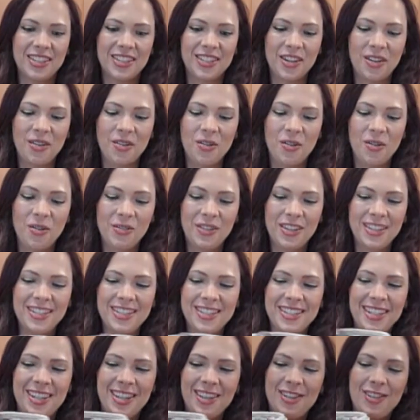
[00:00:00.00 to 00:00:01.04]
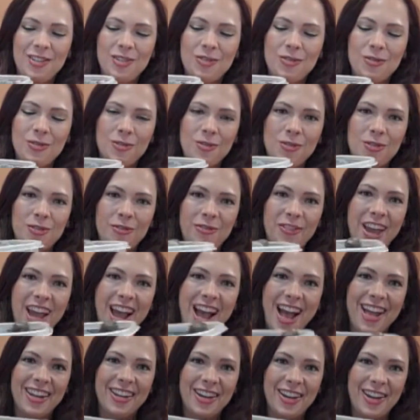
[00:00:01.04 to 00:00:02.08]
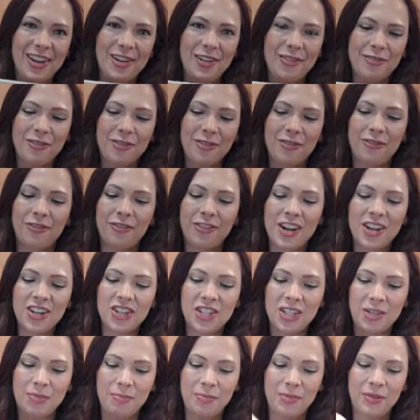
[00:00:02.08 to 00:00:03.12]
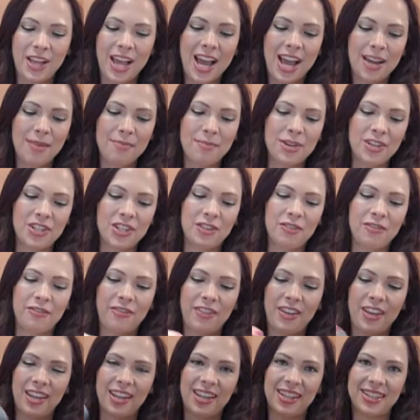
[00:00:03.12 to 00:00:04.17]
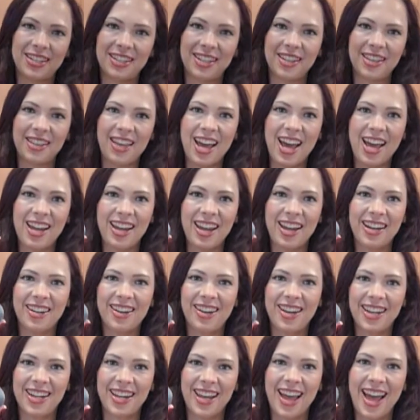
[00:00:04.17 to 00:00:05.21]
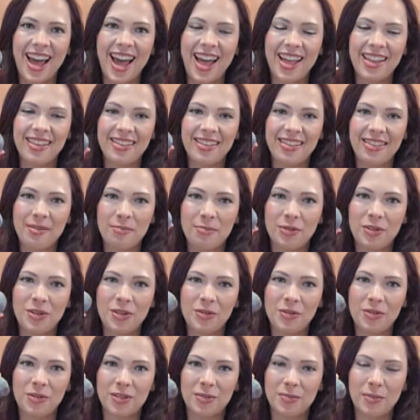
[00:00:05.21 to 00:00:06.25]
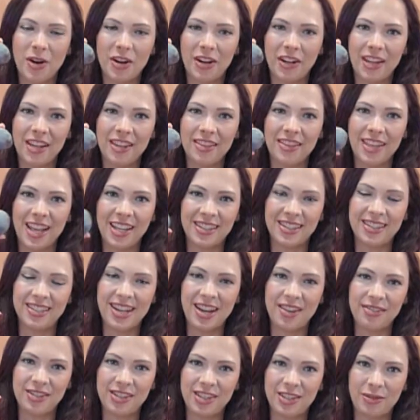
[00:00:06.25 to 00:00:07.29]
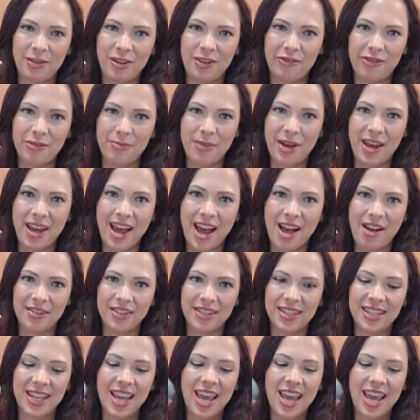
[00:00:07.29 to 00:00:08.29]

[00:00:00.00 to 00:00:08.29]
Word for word: So this is a huge vat of fresh black mission figs that I got at the produce market that's down the street from my house.